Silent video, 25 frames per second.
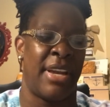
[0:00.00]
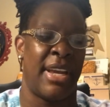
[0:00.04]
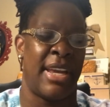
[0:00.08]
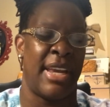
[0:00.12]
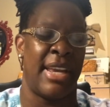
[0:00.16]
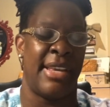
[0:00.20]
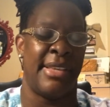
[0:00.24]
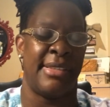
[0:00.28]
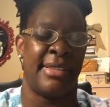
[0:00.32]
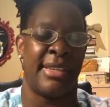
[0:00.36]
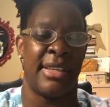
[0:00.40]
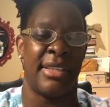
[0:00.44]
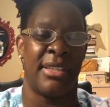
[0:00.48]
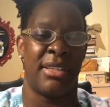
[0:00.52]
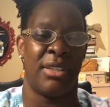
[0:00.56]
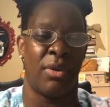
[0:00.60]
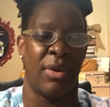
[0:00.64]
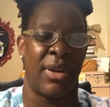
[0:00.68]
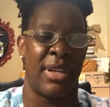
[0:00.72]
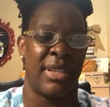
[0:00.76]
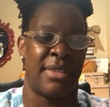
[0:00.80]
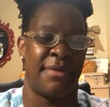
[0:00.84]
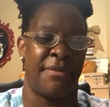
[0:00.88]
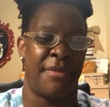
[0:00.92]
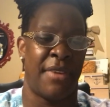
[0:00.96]
And the
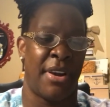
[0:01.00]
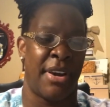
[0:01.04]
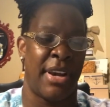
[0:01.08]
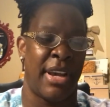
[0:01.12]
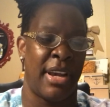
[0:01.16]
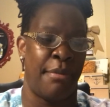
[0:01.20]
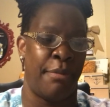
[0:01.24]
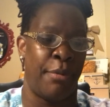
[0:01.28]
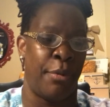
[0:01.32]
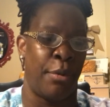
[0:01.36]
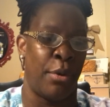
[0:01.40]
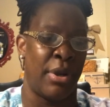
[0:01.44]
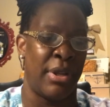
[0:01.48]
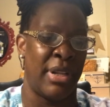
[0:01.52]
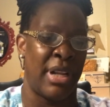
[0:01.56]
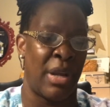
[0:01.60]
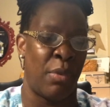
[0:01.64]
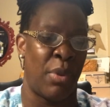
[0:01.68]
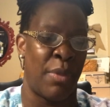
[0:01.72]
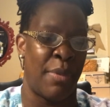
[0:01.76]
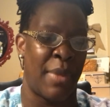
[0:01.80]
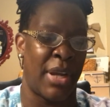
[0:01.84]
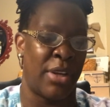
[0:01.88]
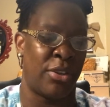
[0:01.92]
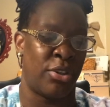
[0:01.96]
infant can get cold
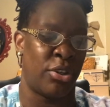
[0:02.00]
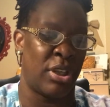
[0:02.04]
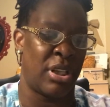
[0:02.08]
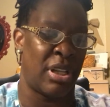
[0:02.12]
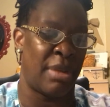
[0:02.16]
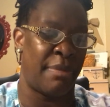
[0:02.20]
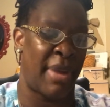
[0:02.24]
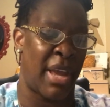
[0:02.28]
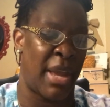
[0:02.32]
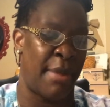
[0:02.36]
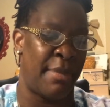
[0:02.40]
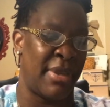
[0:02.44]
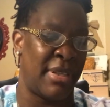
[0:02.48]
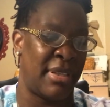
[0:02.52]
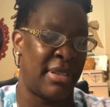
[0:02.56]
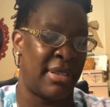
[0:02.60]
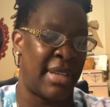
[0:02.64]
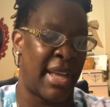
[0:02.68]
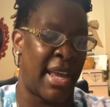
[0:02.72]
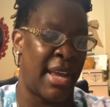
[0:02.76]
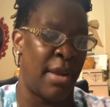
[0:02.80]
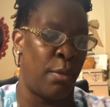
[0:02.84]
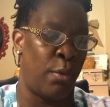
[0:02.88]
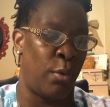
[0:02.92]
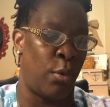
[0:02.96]
stress very easy,
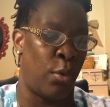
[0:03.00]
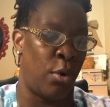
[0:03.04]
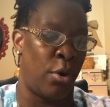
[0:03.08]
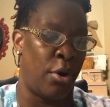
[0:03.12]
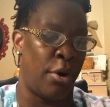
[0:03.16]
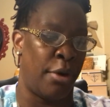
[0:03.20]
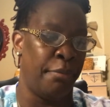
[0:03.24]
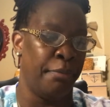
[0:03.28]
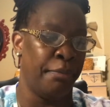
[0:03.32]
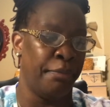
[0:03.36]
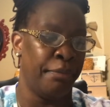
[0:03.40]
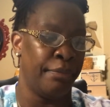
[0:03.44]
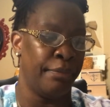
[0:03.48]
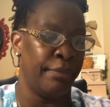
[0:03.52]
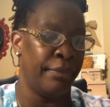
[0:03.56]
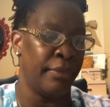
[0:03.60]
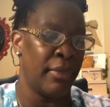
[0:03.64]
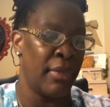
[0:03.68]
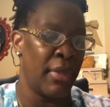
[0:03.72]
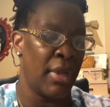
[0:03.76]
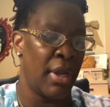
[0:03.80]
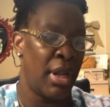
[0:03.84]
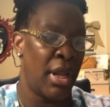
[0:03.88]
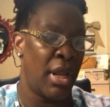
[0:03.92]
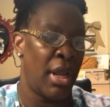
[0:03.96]
so it's very
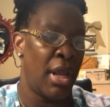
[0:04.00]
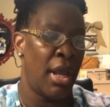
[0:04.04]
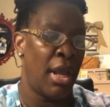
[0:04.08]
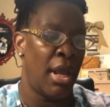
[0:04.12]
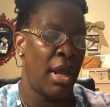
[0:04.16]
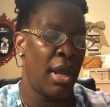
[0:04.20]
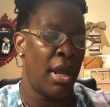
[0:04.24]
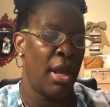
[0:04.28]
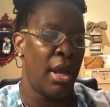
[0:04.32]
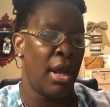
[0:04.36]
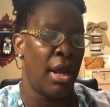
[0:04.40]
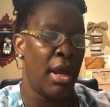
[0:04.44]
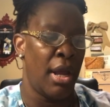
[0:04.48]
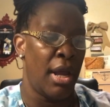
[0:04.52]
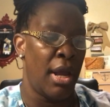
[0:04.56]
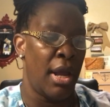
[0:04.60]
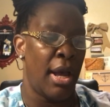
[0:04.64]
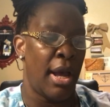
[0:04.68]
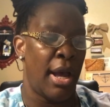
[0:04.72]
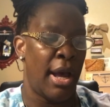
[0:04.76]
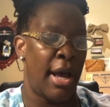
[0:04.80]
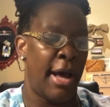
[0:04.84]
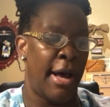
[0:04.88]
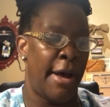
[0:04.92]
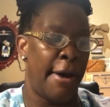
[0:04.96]
important that we make sure the
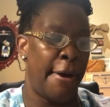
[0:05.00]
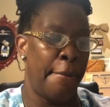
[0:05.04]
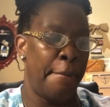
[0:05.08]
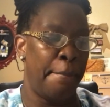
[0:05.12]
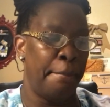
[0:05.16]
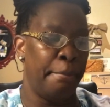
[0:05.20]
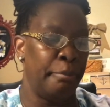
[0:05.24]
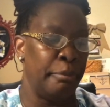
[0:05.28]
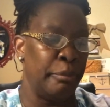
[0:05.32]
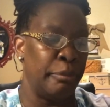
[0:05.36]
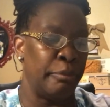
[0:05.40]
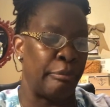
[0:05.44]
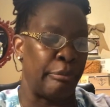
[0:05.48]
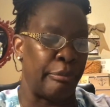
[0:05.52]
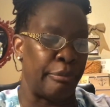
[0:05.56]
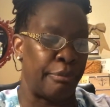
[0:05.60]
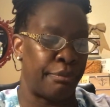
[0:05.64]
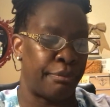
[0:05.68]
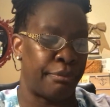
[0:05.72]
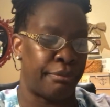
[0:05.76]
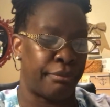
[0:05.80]
babies stay warm.